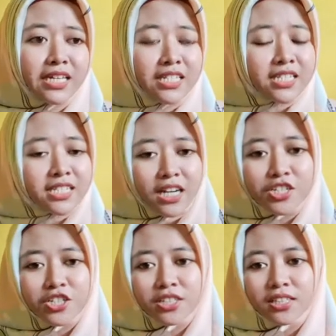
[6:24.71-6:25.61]

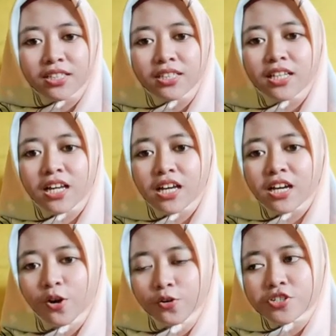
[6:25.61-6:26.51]
instructional
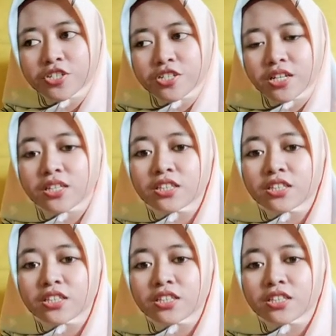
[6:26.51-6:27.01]
coaches,